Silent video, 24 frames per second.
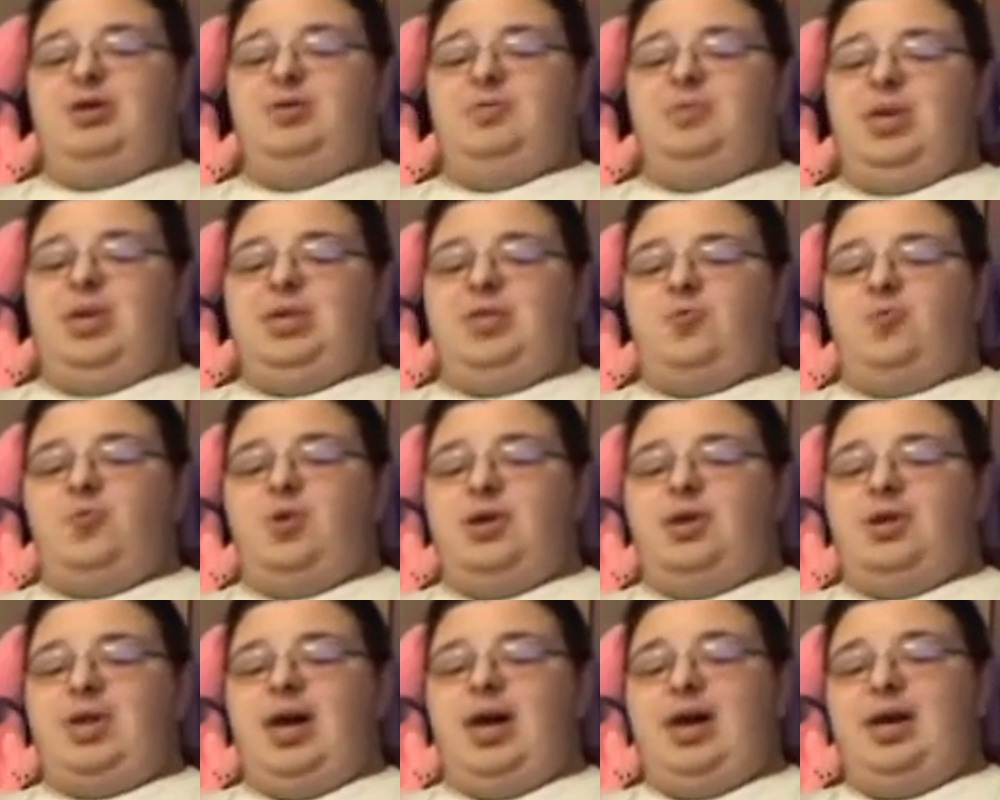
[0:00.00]
This
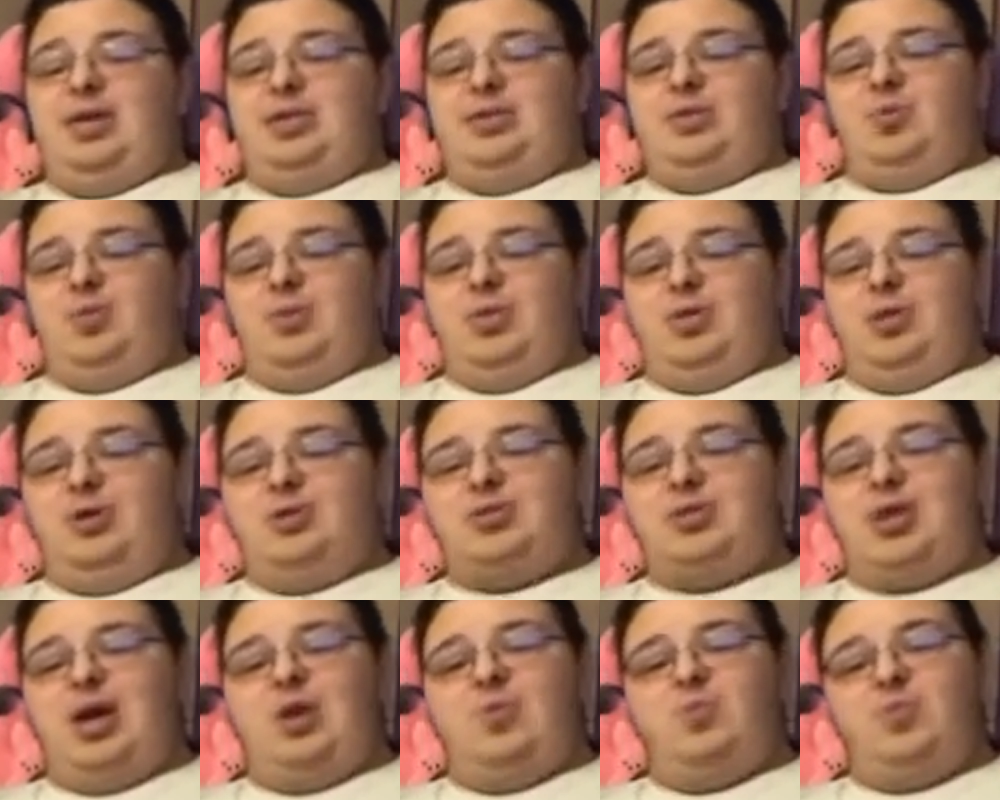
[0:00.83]
one is the one that
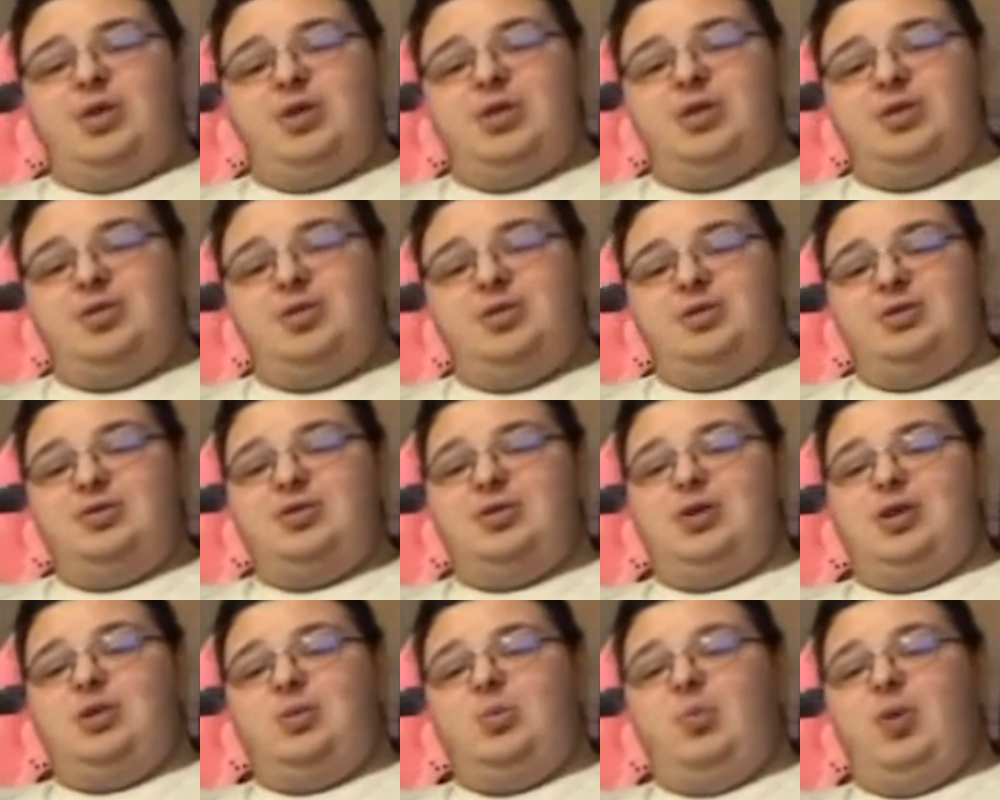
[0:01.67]
looks kind of weird.
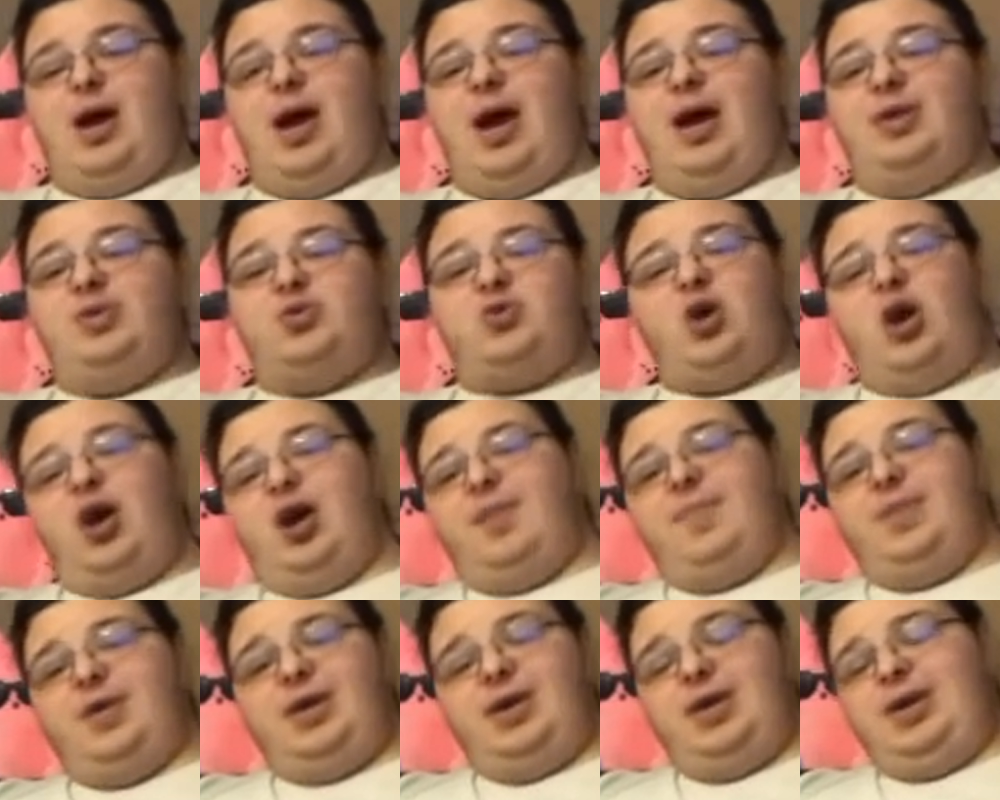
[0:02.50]
The way I
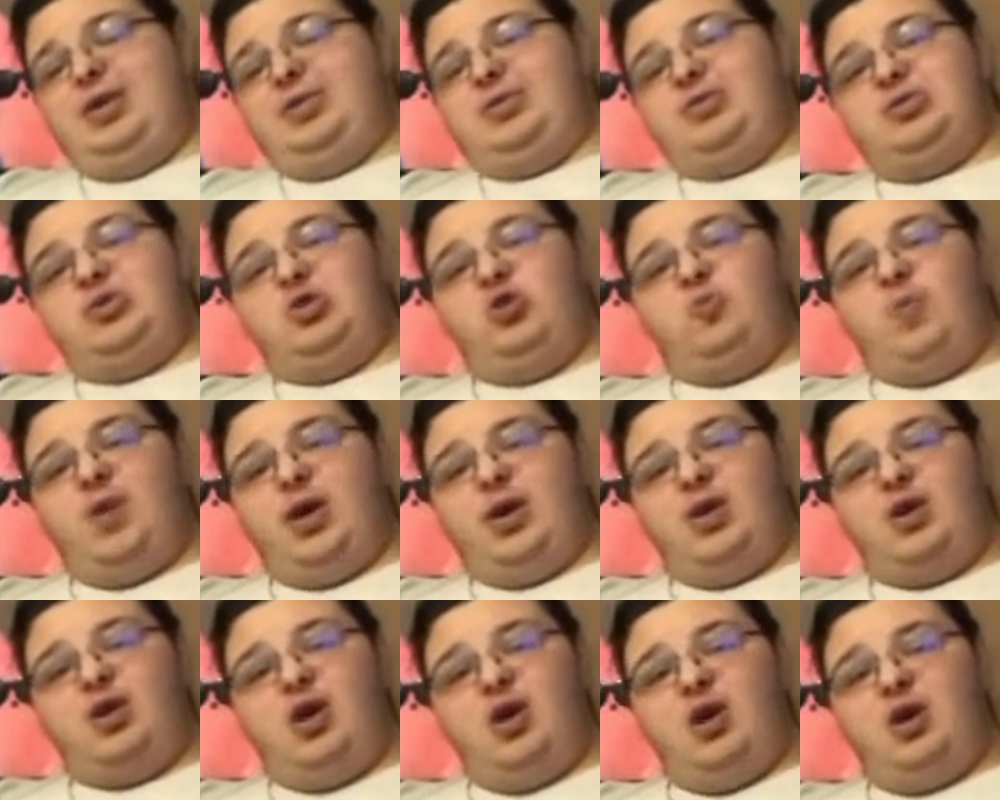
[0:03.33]
describe it is two
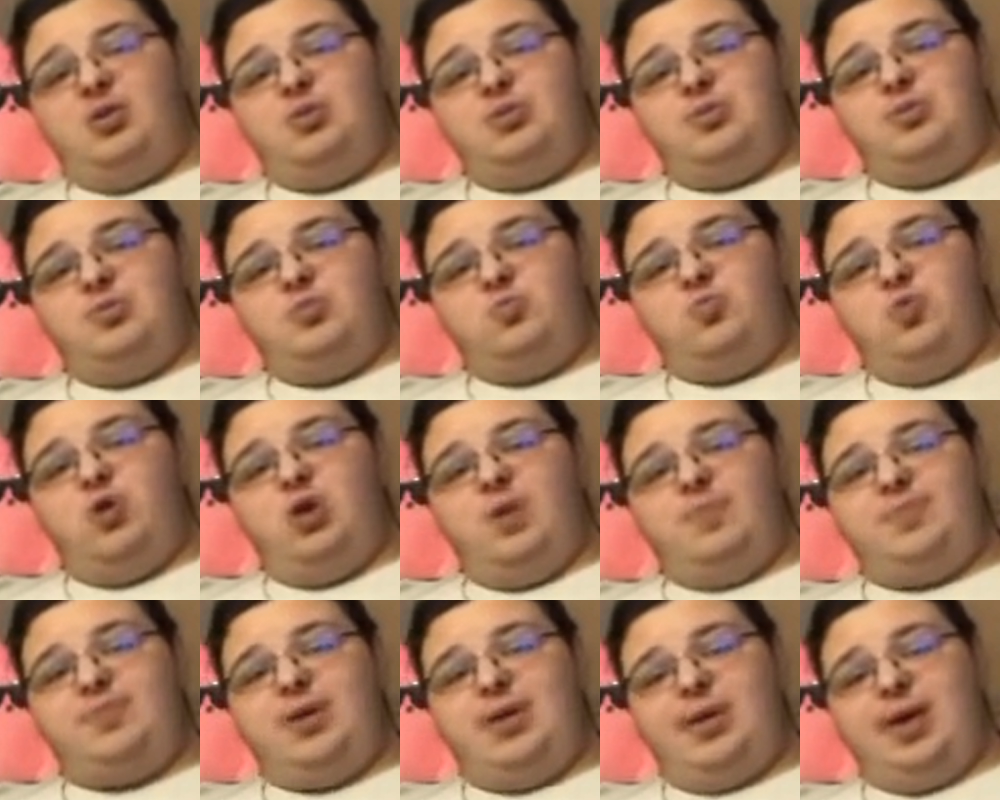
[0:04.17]
pentagons, one
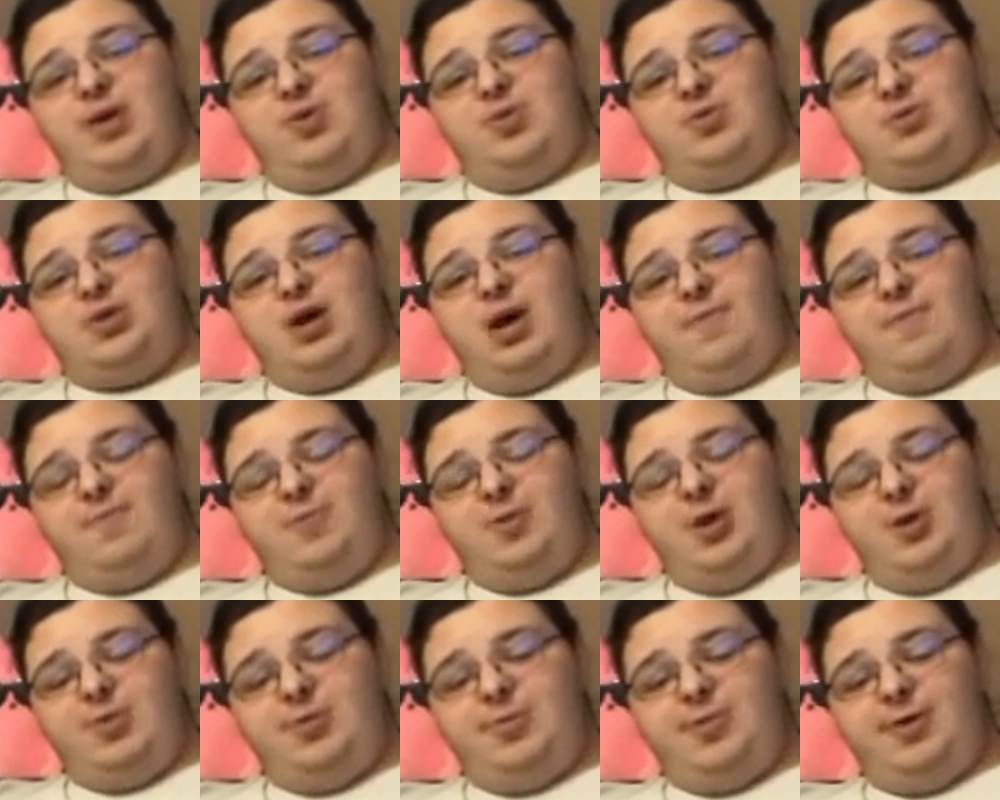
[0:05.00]
upside down on top of
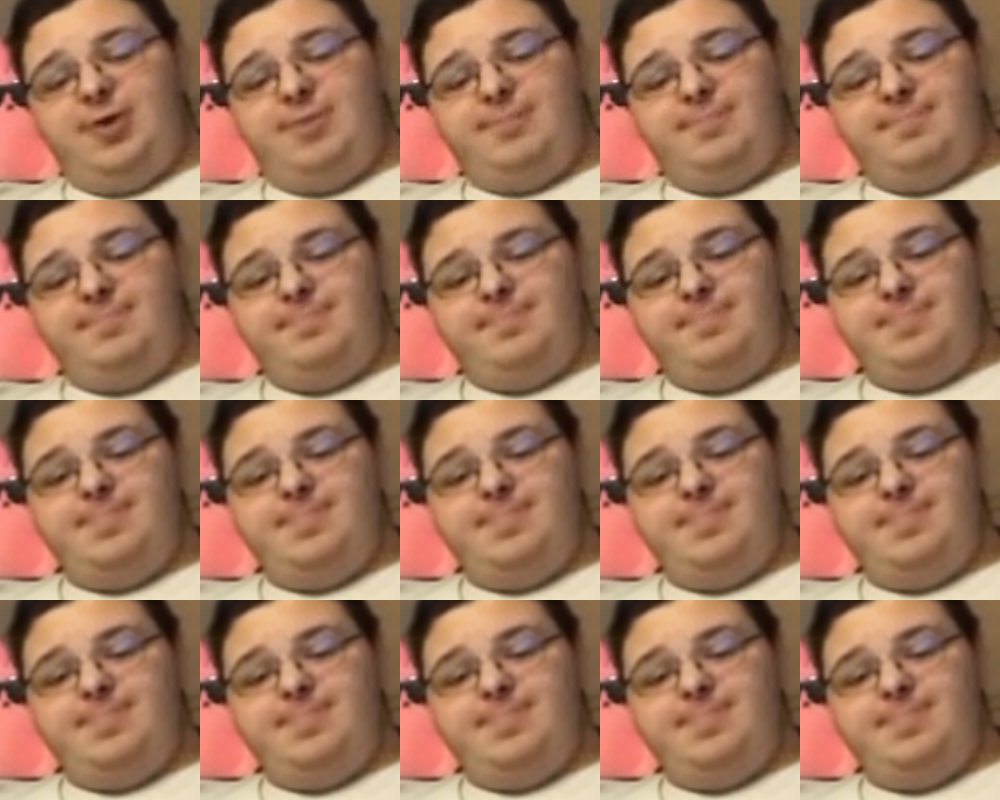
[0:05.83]
the other one.